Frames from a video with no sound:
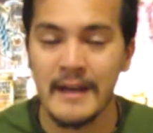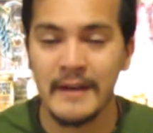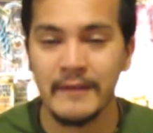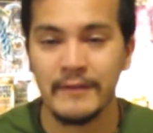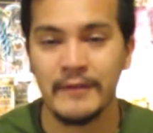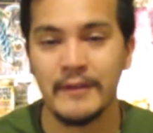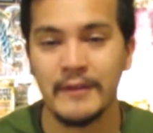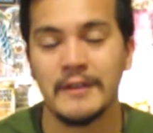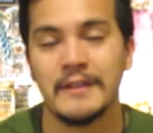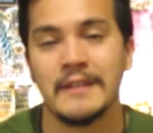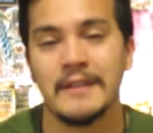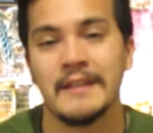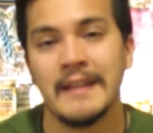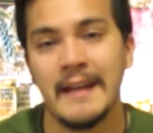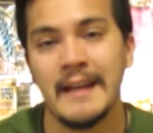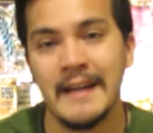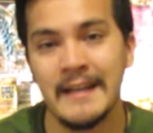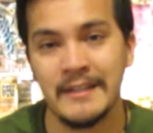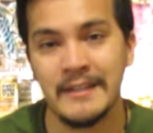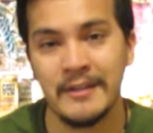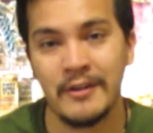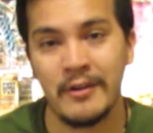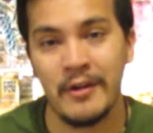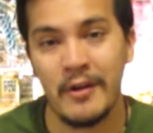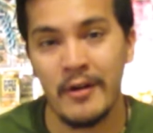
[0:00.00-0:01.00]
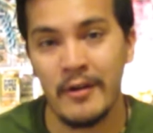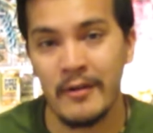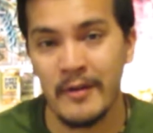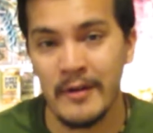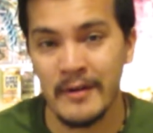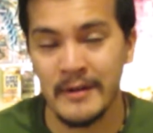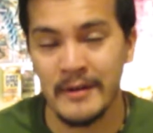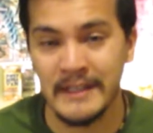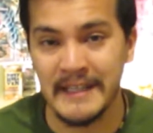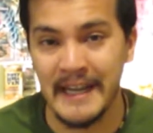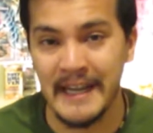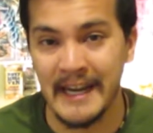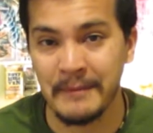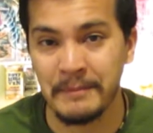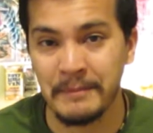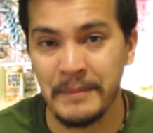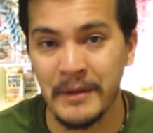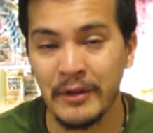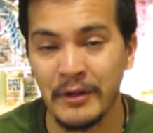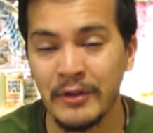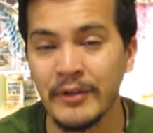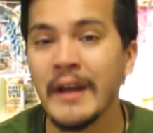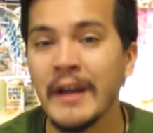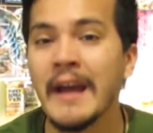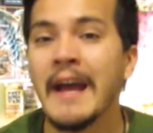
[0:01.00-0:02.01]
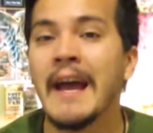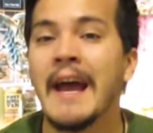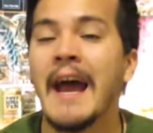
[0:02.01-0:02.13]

for today's current deck build,